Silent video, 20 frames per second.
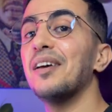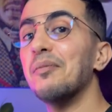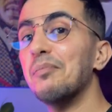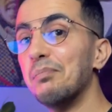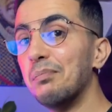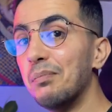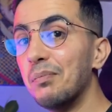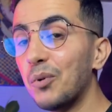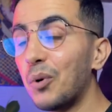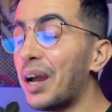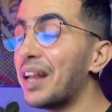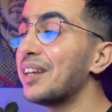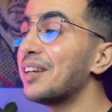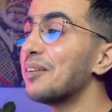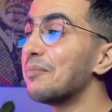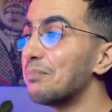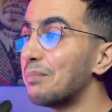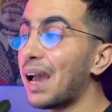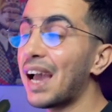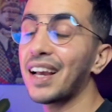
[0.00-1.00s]
when
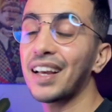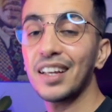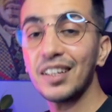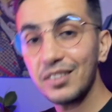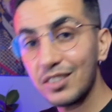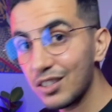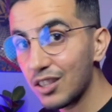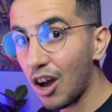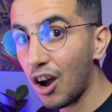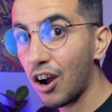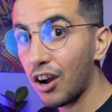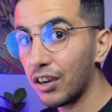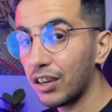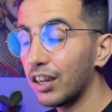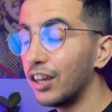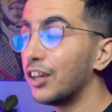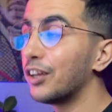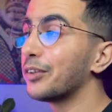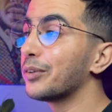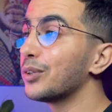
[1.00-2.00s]
back in stock
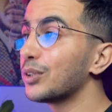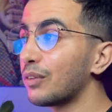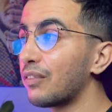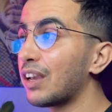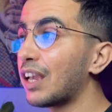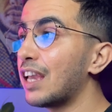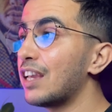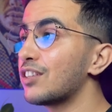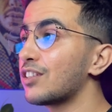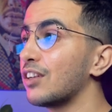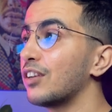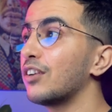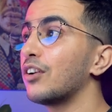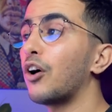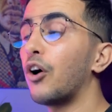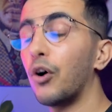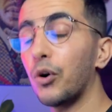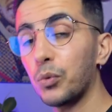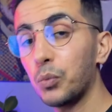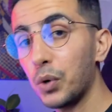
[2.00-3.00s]
notification
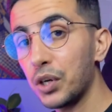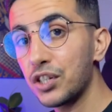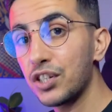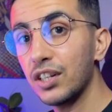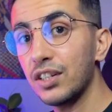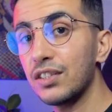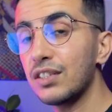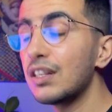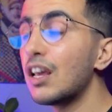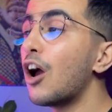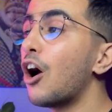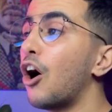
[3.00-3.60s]
or widgets